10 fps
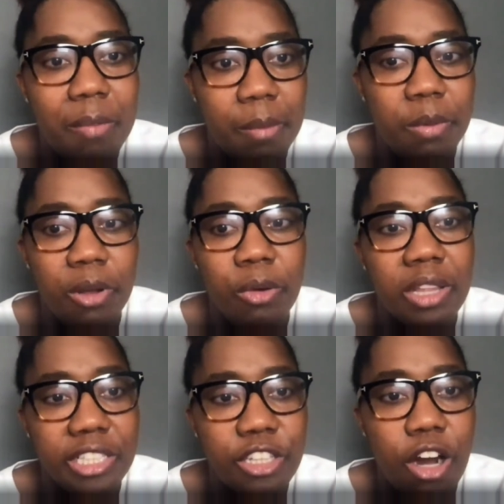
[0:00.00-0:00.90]
People are
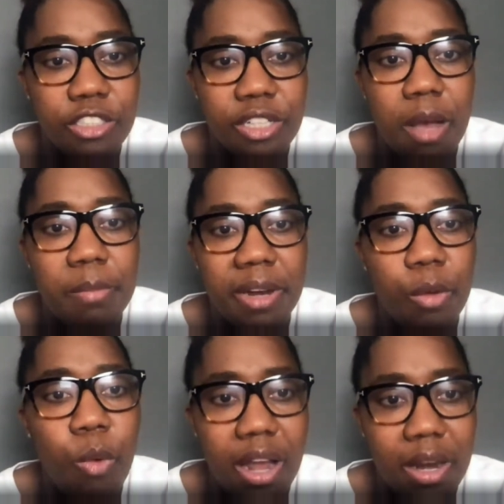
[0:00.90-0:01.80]
really charged up and they
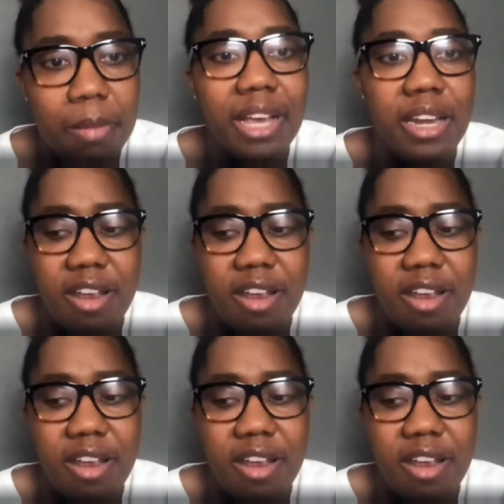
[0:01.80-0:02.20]
want to make a